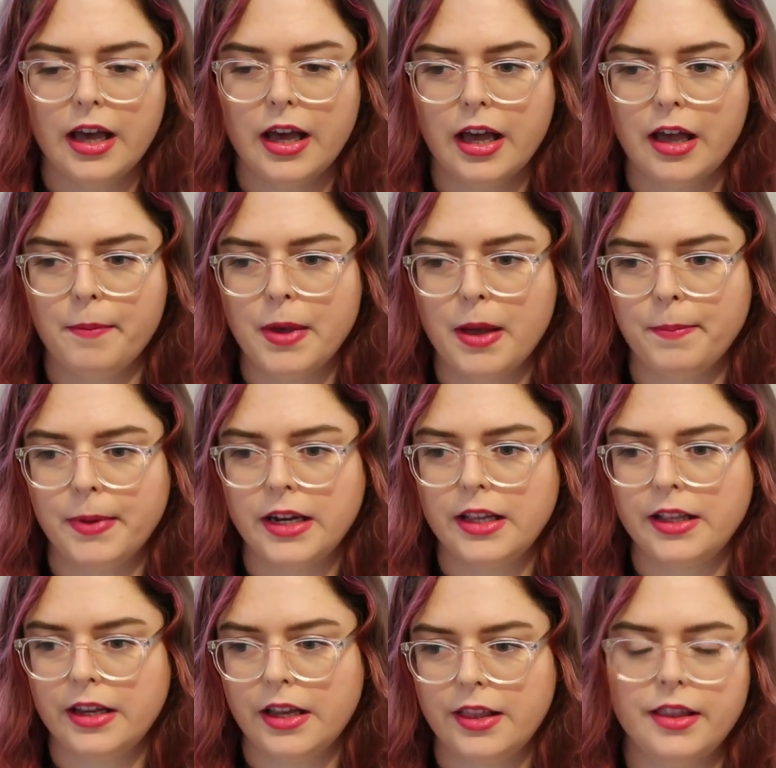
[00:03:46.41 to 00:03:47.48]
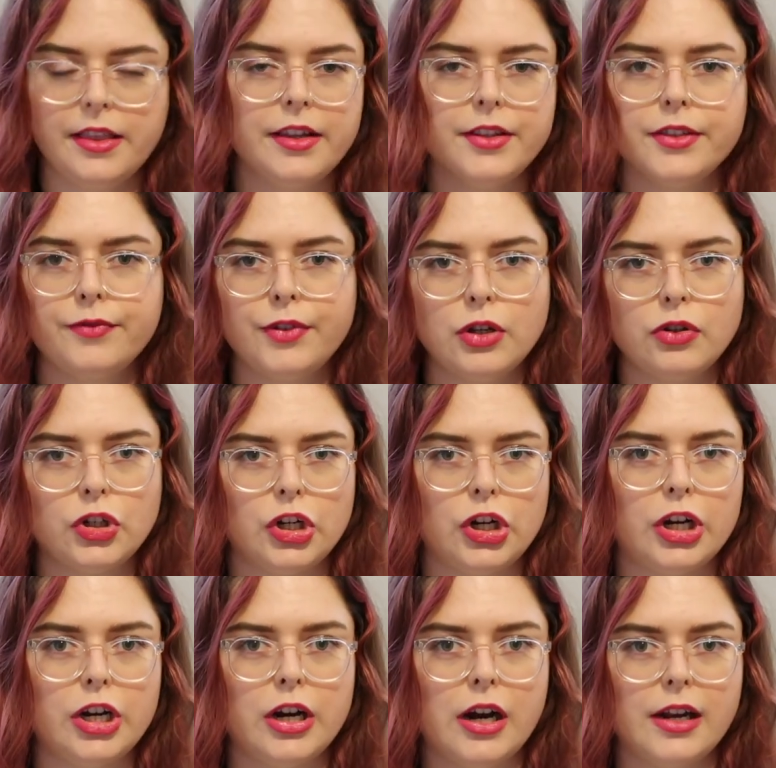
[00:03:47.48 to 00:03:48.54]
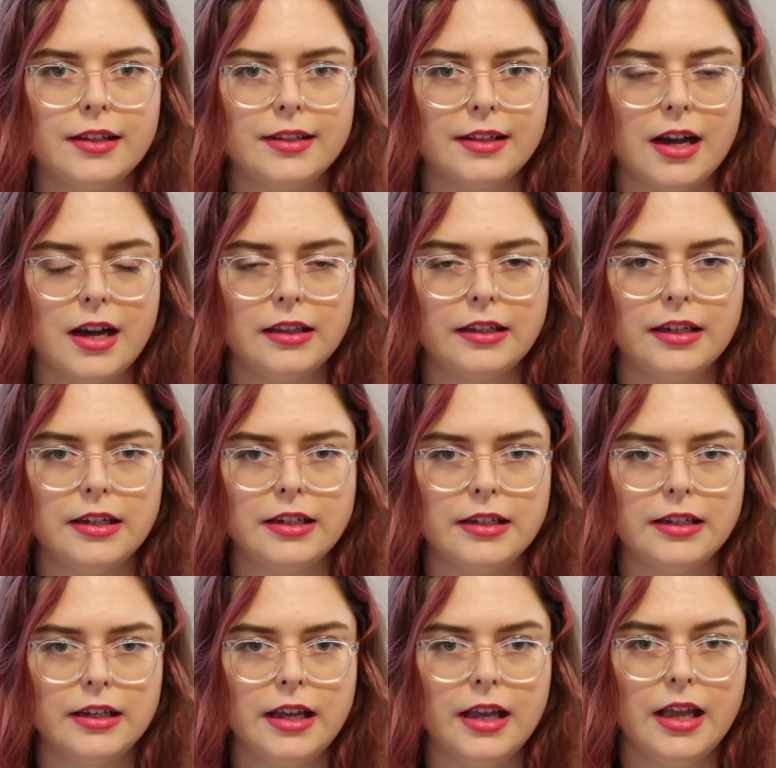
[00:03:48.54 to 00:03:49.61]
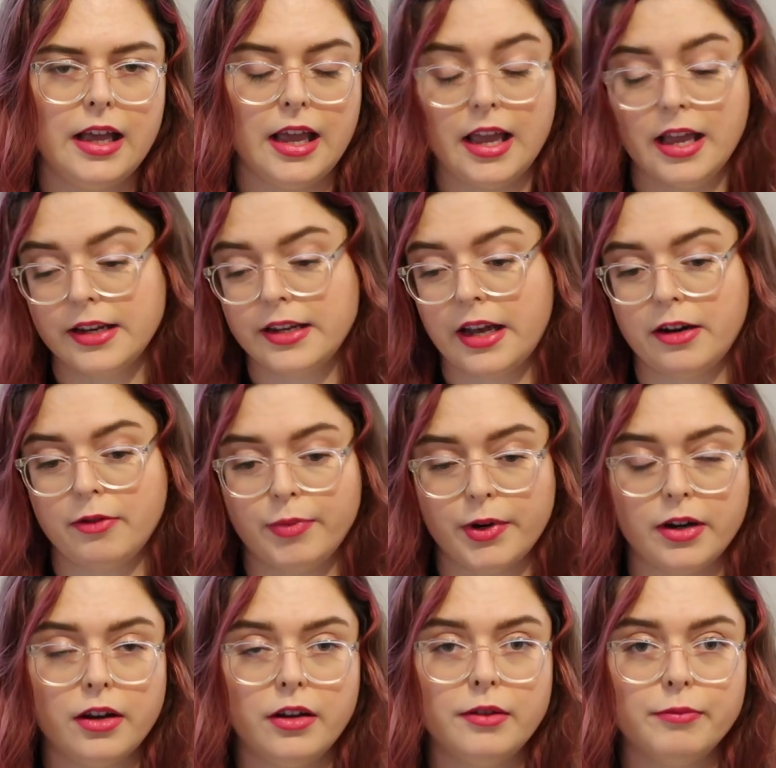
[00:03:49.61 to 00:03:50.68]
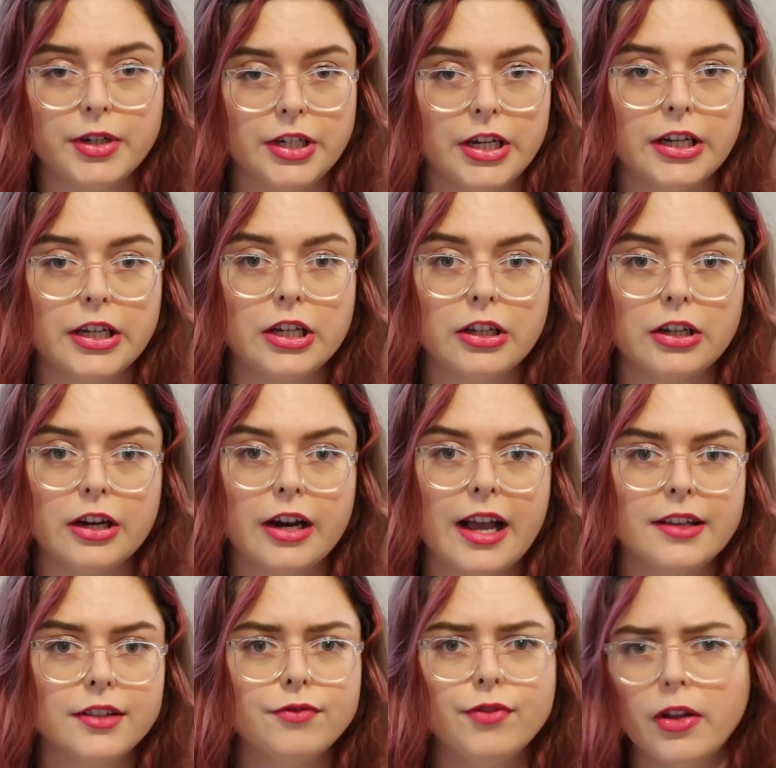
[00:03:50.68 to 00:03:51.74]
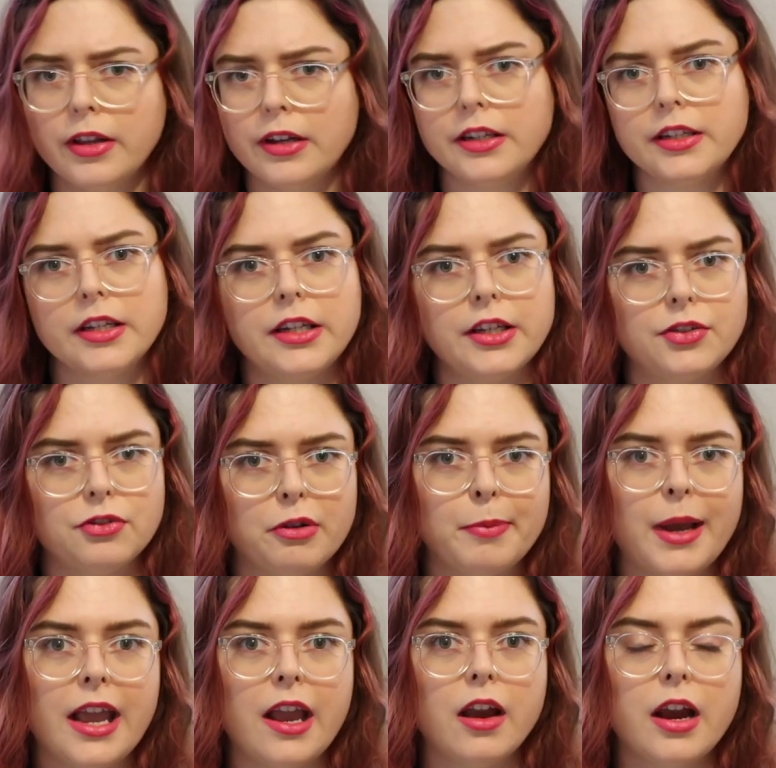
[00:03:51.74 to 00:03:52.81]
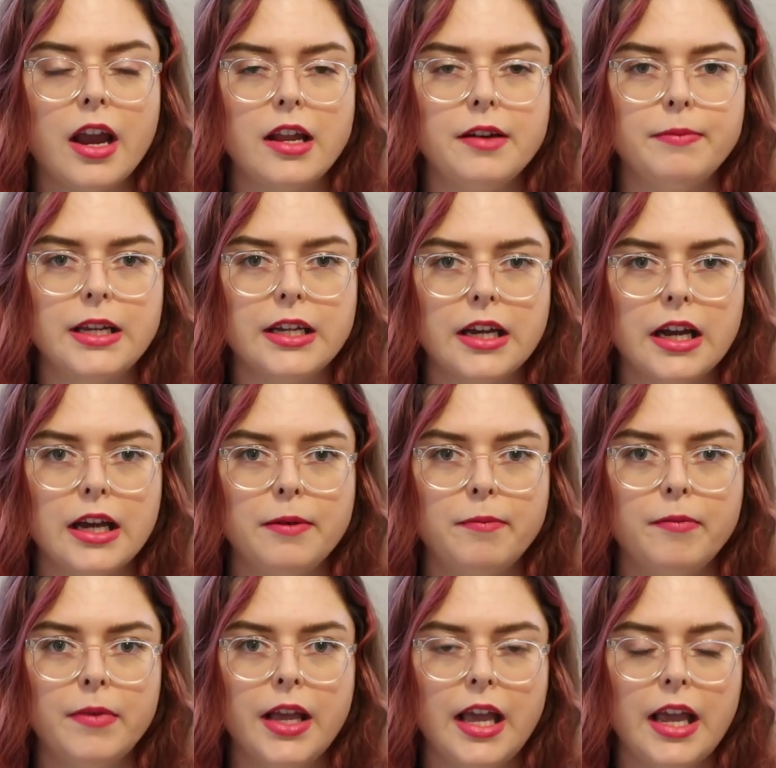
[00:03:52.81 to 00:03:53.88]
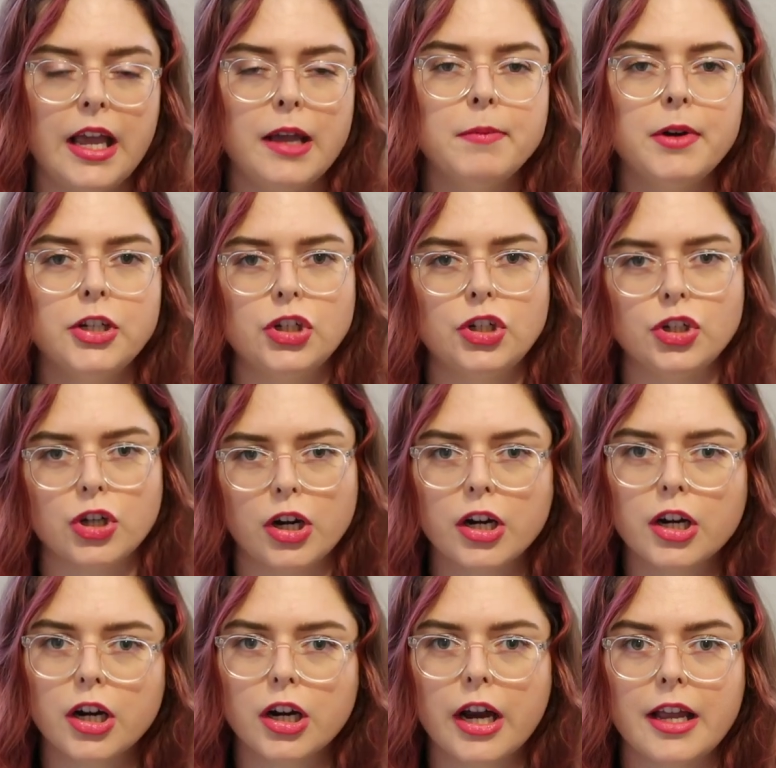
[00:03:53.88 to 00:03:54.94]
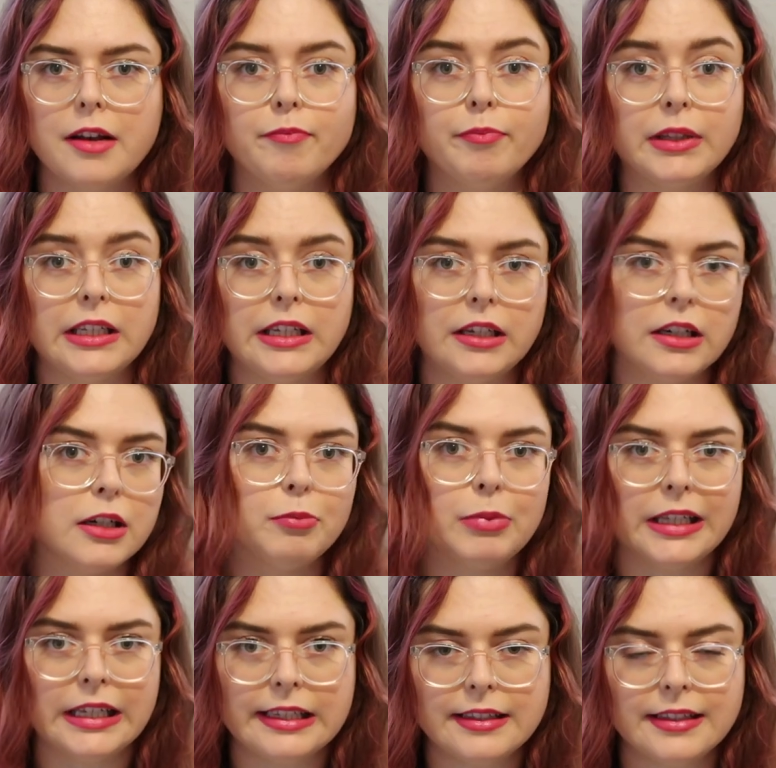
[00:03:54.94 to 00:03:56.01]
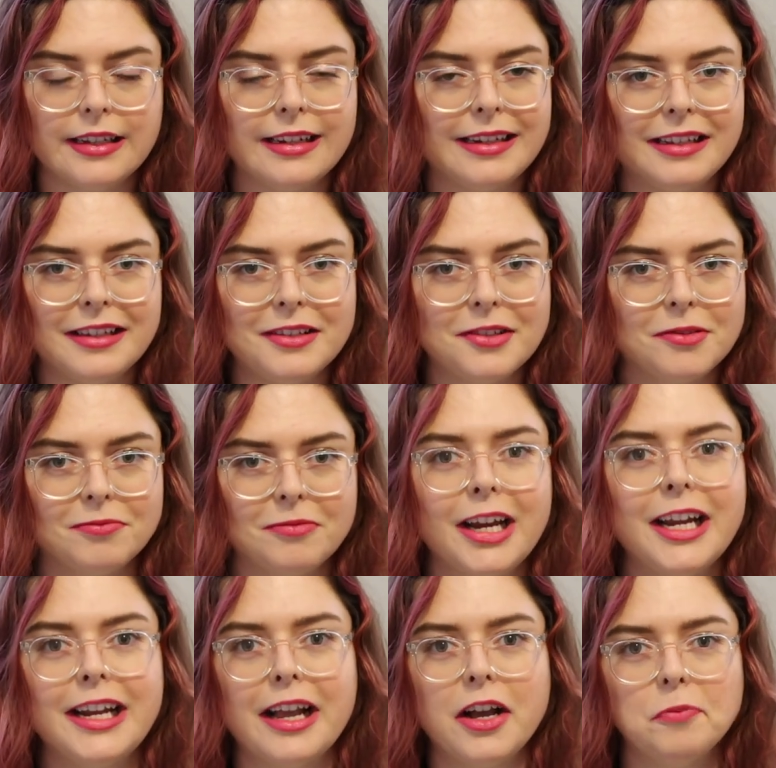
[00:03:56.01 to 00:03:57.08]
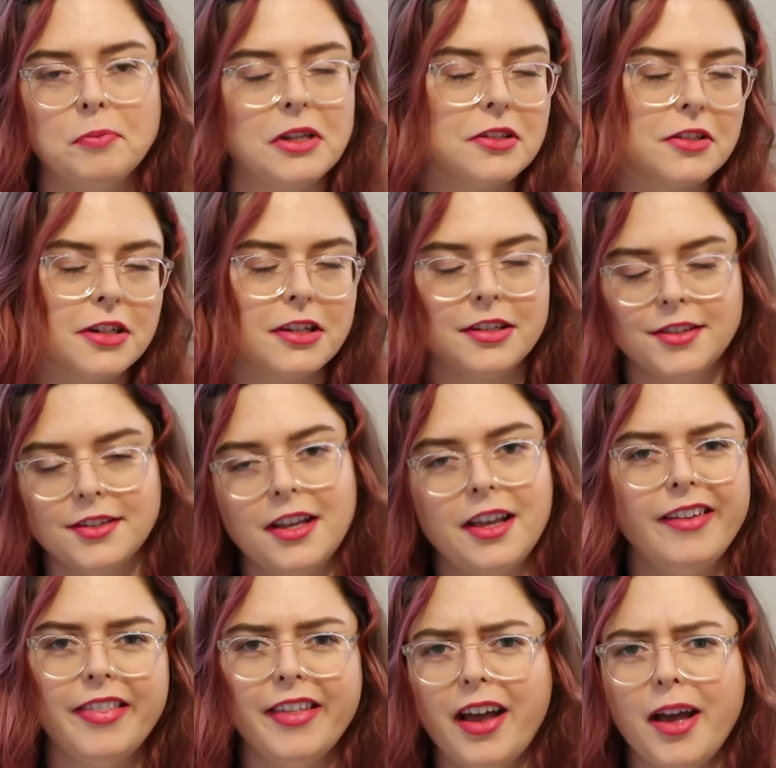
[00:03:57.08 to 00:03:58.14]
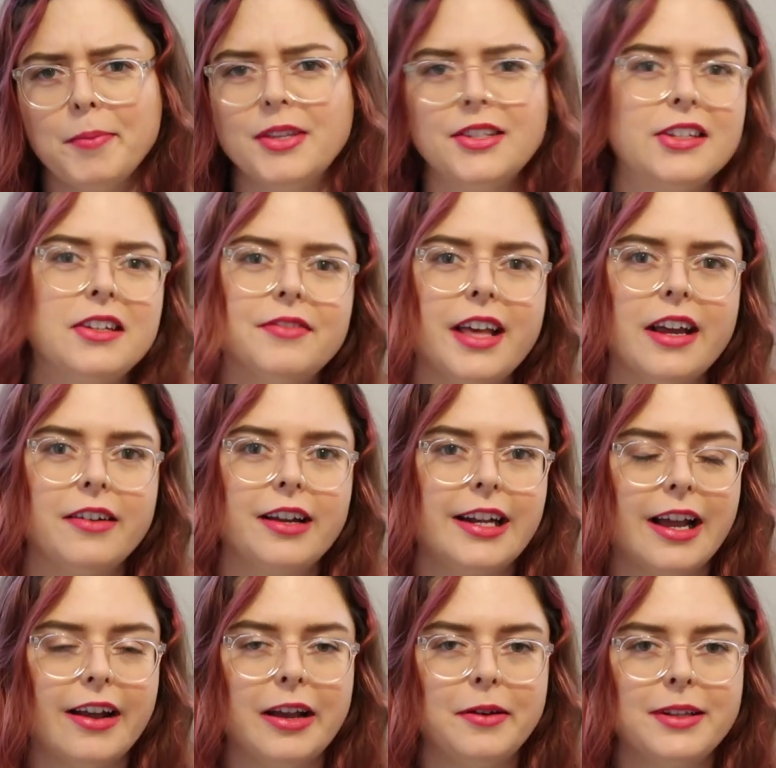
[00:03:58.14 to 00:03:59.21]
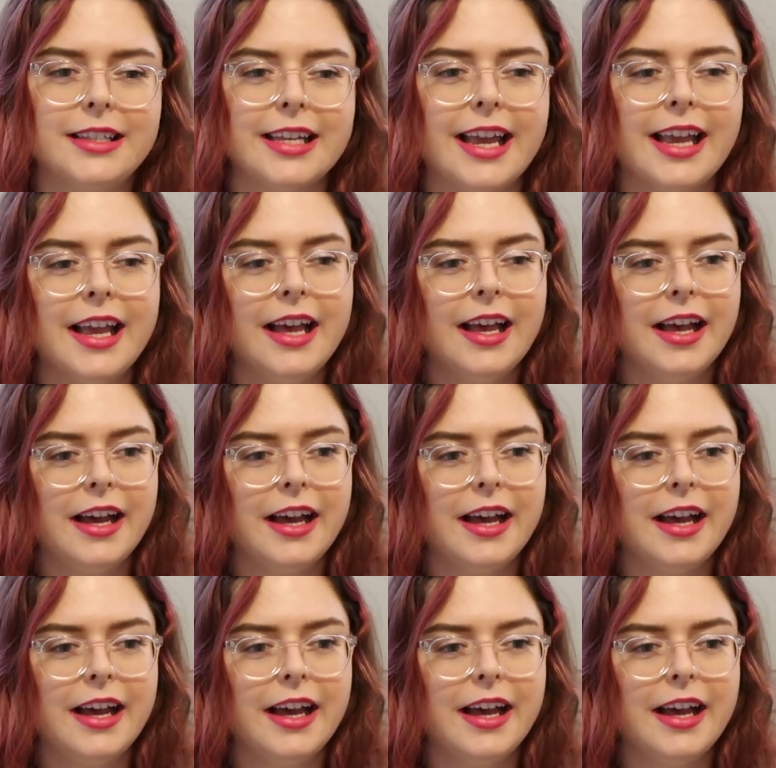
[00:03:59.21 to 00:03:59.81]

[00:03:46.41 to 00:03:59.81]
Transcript: um, but in, in this future, Scotland and Edinburgh in particular has fallen into disrepair and become a much darker and bleaker place than it is right now, because it is opposite of that right now, I would say.